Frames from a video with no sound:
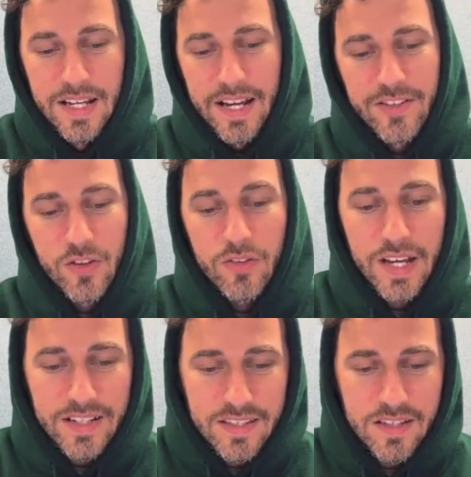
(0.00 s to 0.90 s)
And so
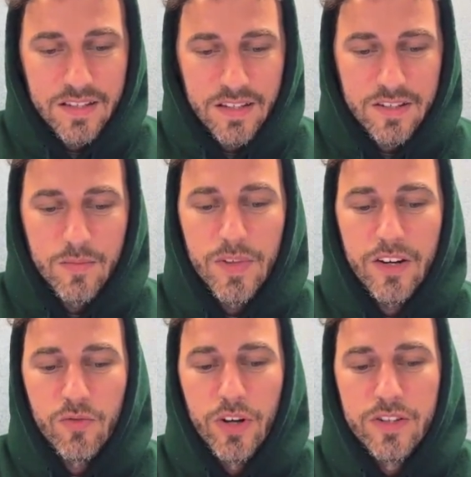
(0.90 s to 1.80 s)
that's the system that it
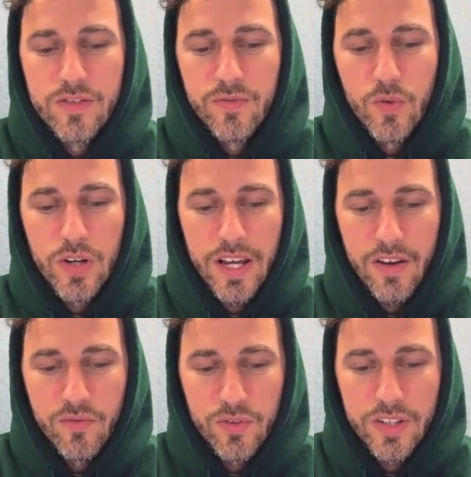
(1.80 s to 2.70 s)
runs for
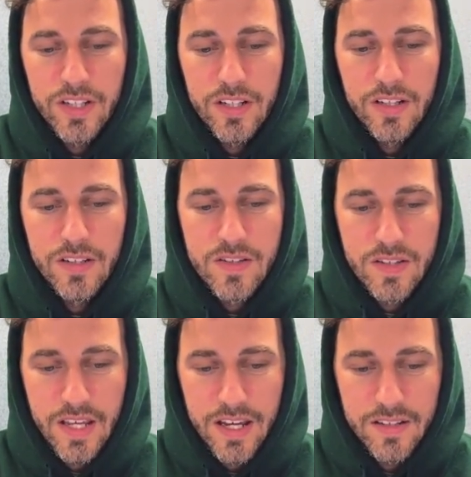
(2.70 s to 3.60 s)
every
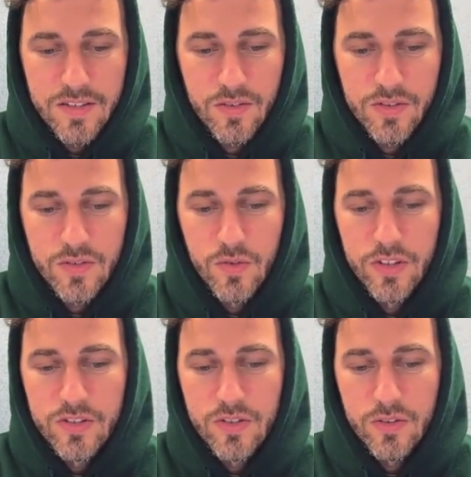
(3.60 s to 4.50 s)
set. So it's
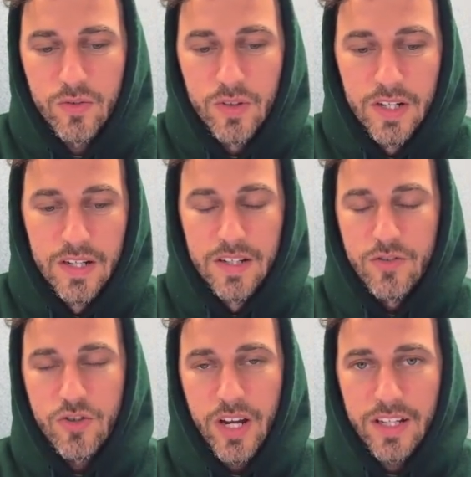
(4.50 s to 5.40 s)
going to
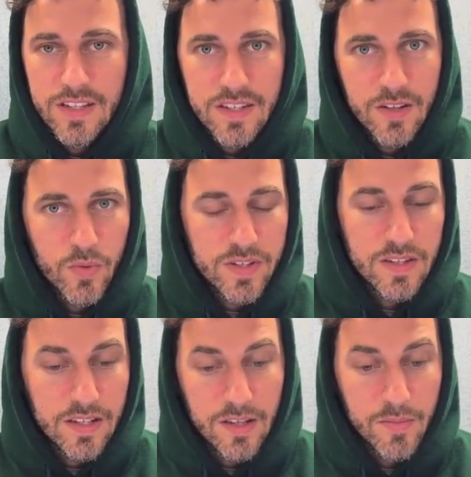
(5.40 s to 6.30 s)
check and see, was
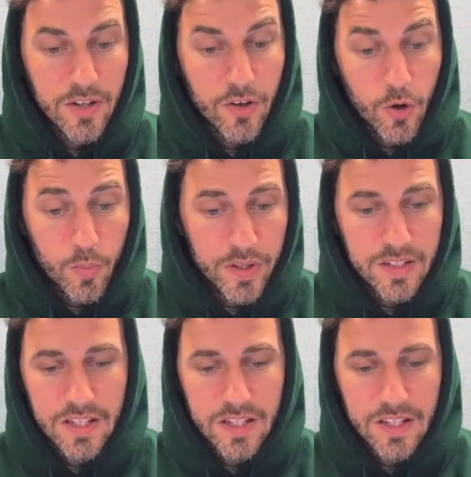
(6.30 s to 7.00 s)
the email opened?